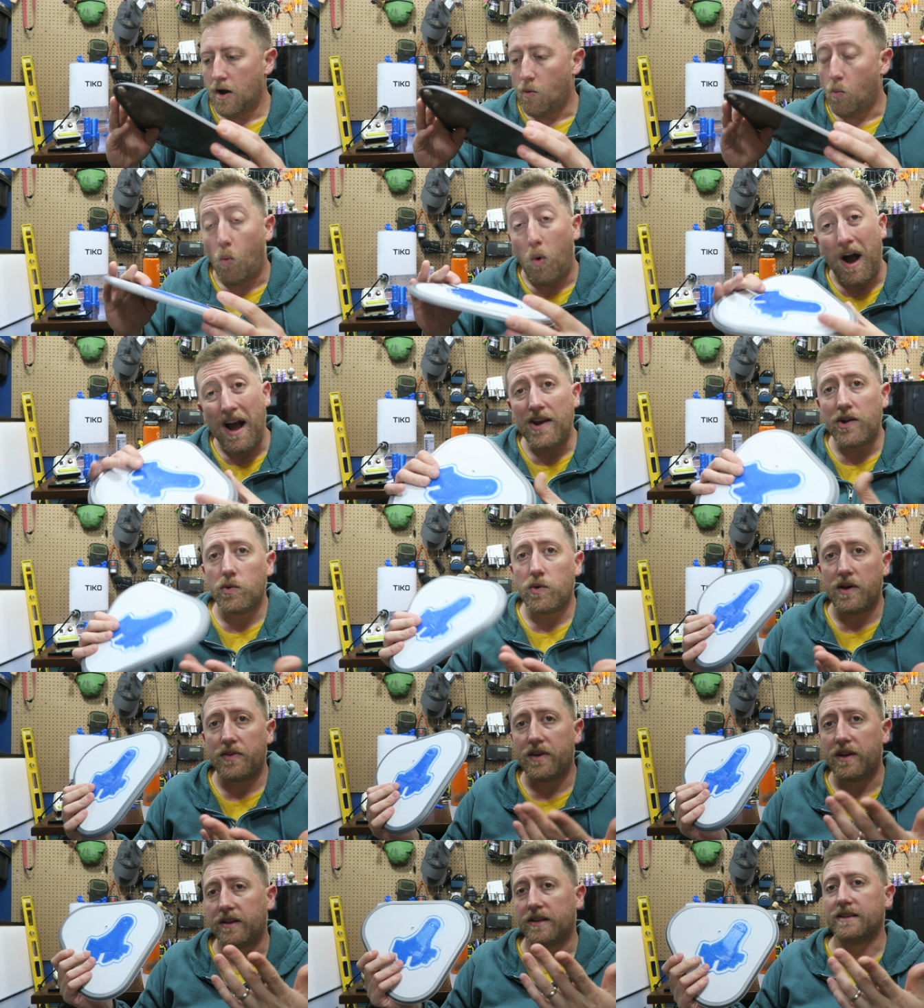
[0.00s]
Why do
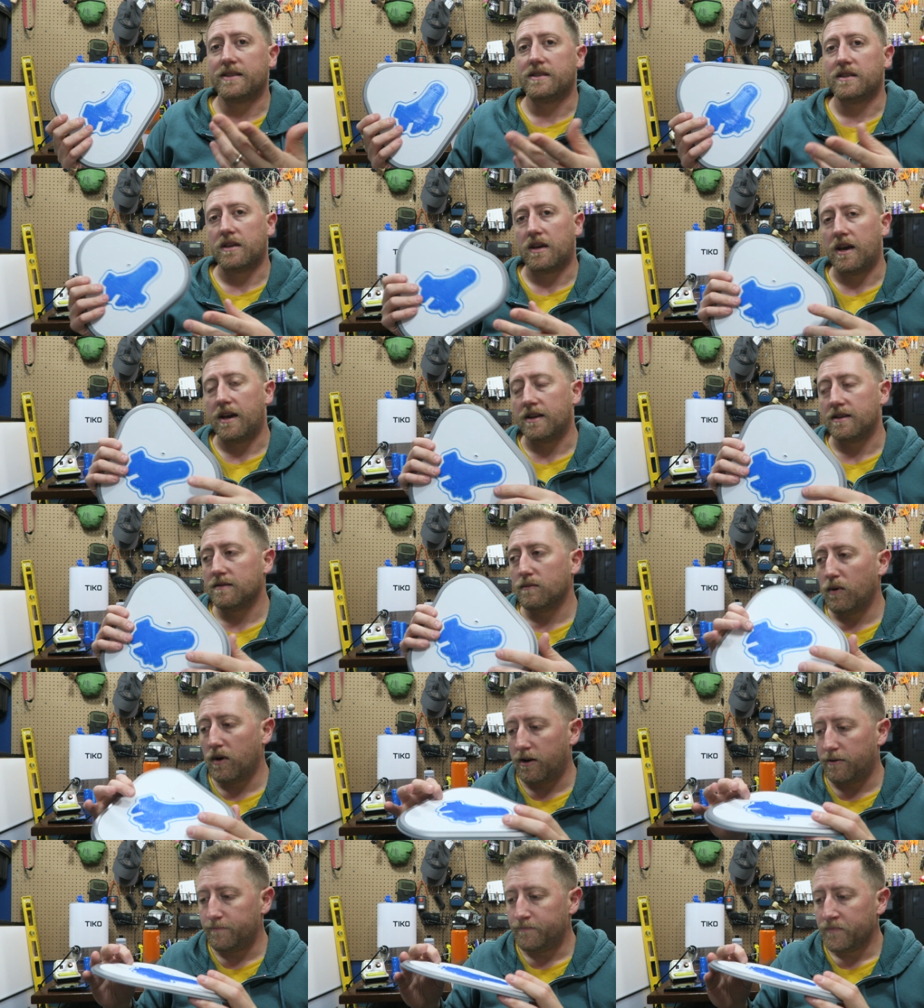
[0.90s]
I think that's the case?
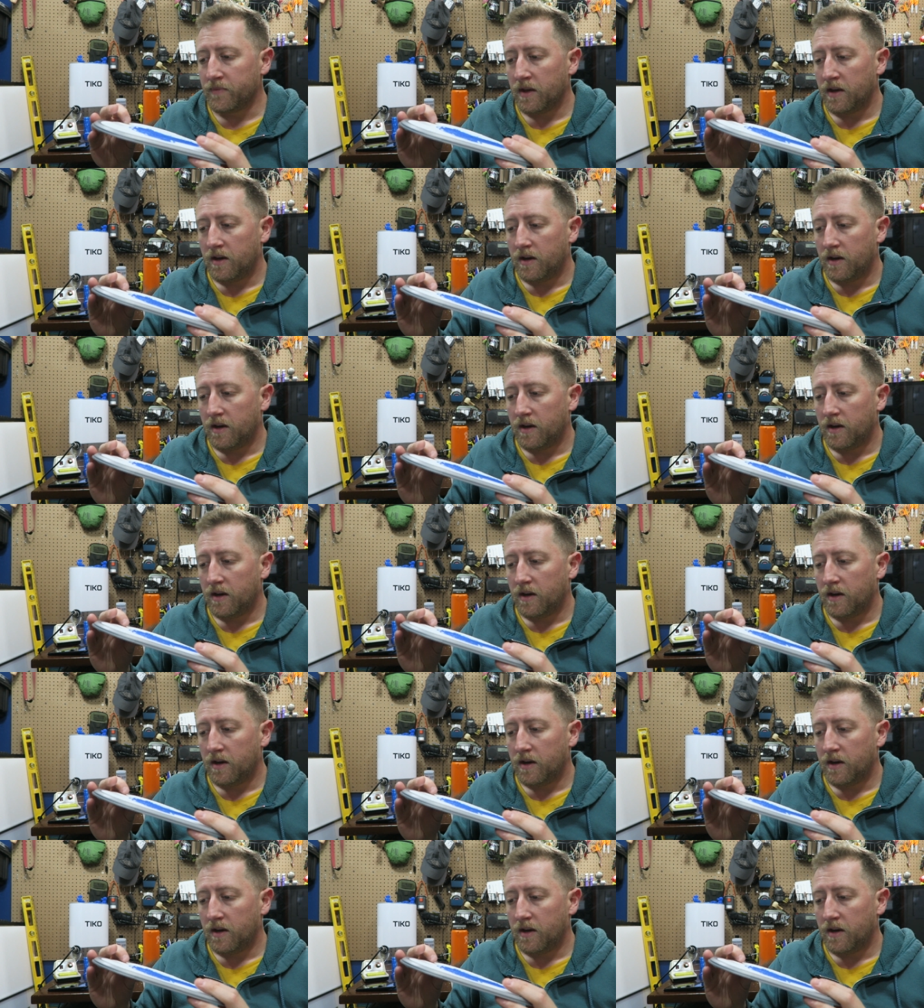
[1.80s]
Well,